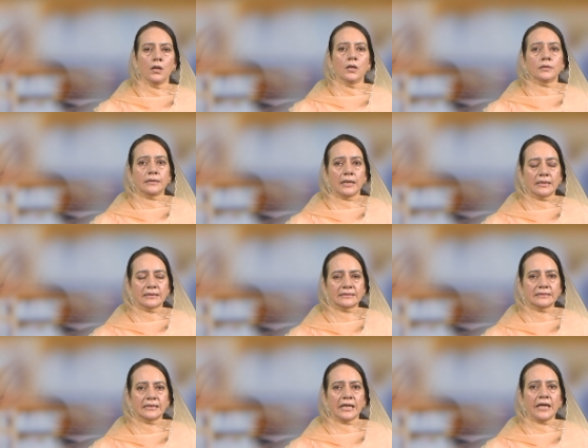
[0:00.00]
Thus,
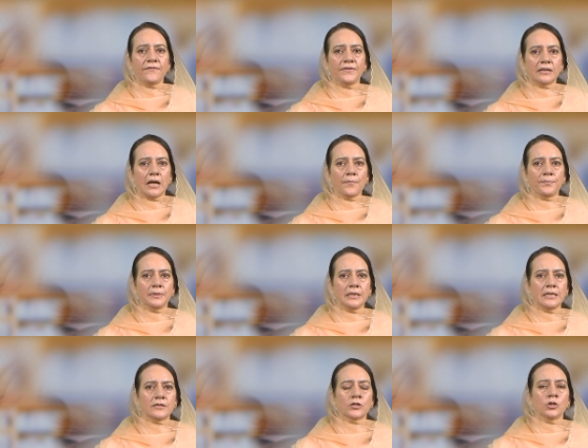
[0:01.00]
if the
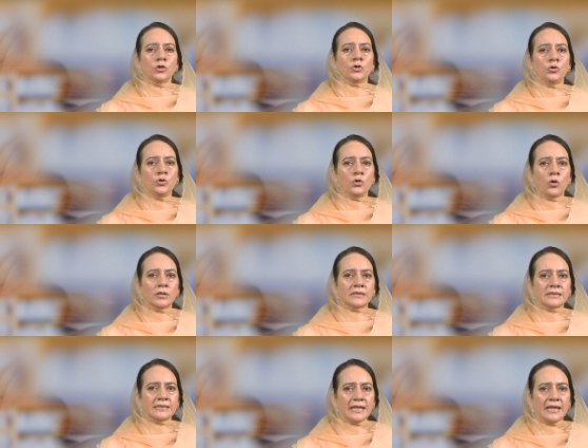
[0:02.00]
companies do not
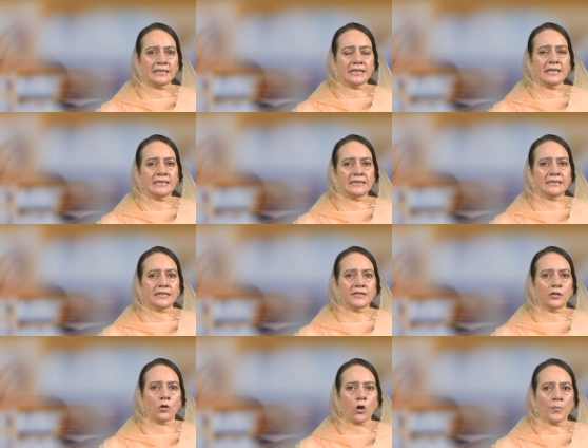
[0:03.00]
state incidental
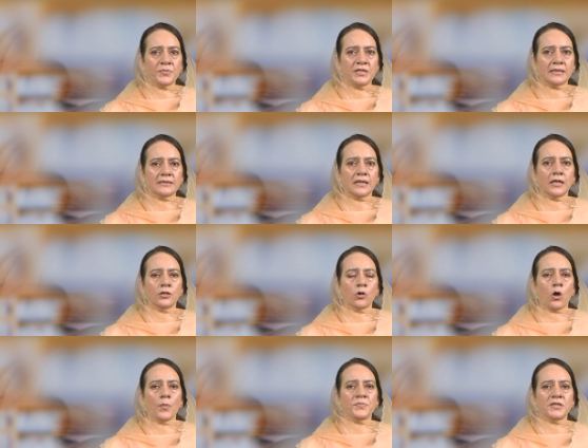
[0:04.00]
objects in the
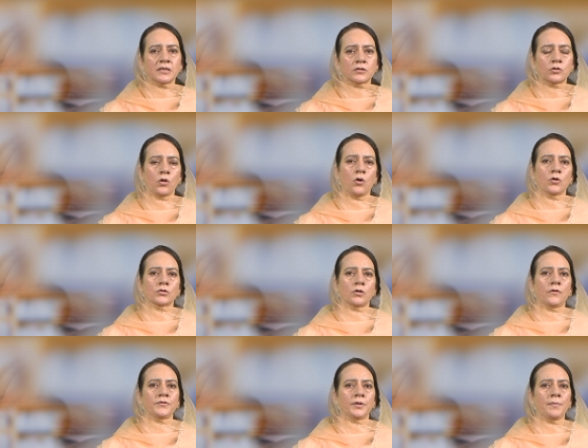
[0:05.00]
objects clause of
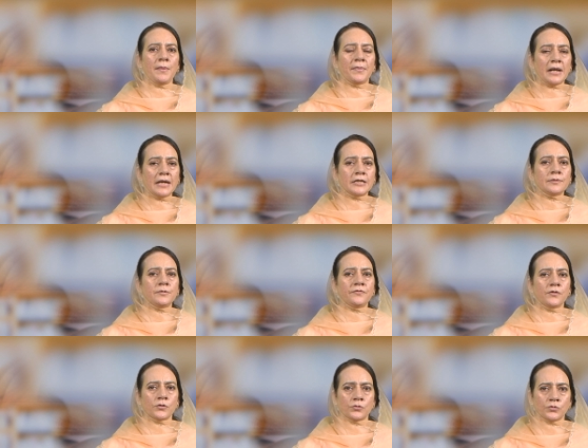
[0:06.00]
the Memorandum of
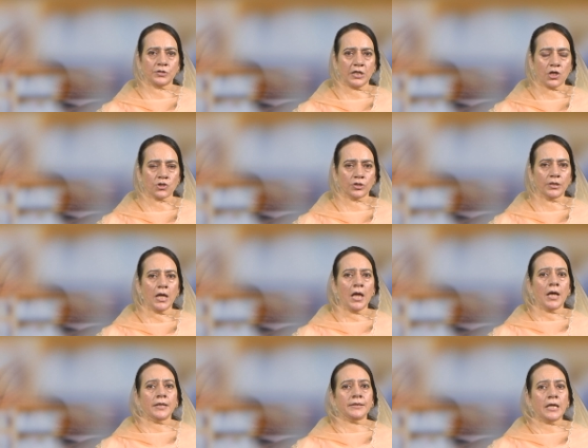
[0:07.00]
Association,
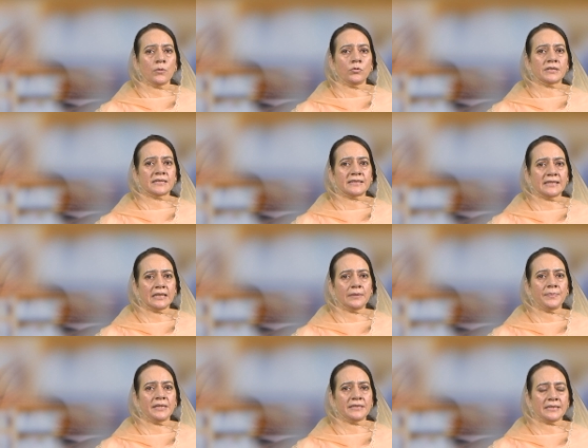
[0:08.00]
they would still
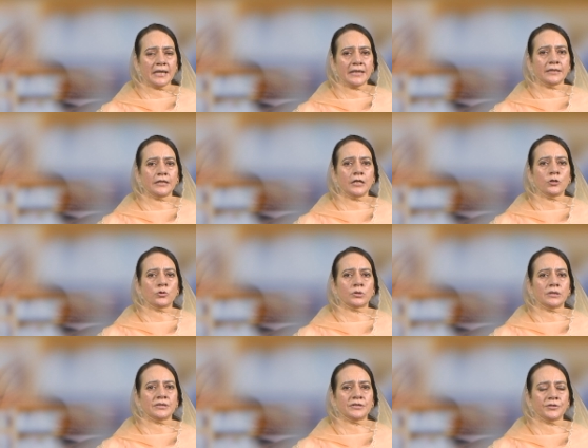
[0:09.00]
be taken into
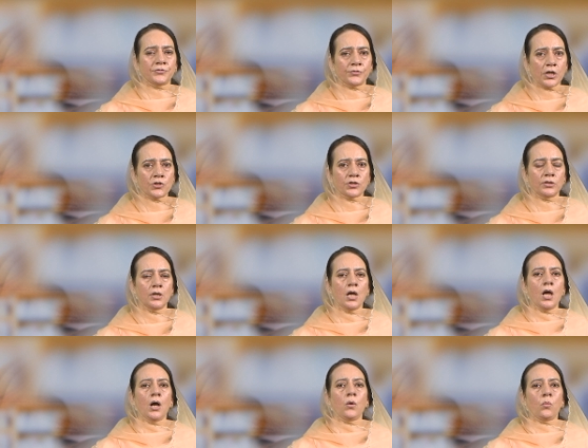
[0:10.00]
consideration
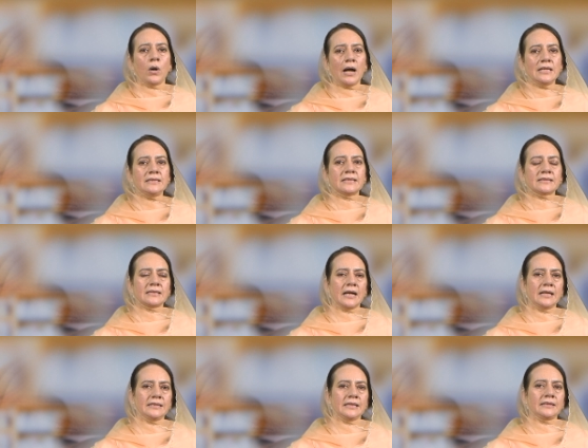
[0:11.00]
while
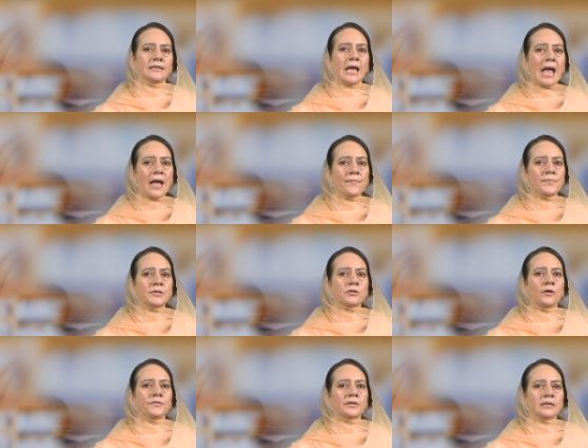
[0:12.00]
deciding the ambit of
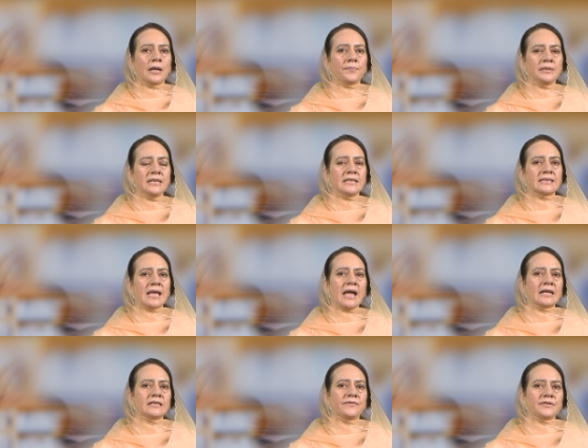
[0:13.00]
the company's
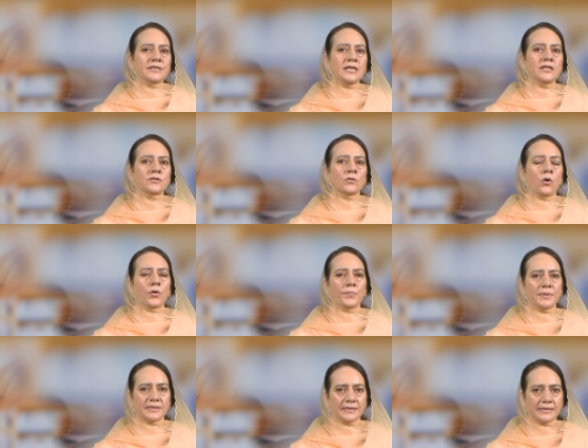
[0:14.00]
activities or
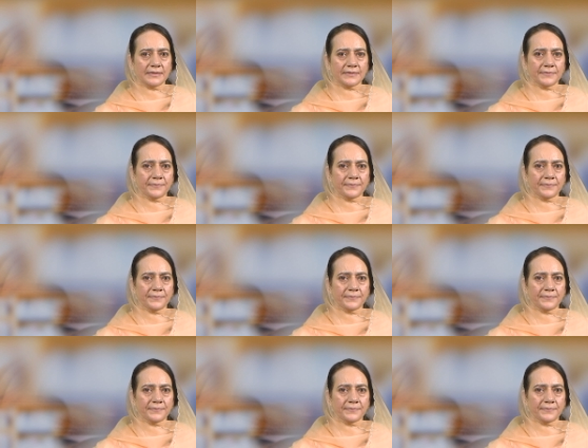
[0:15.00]
business.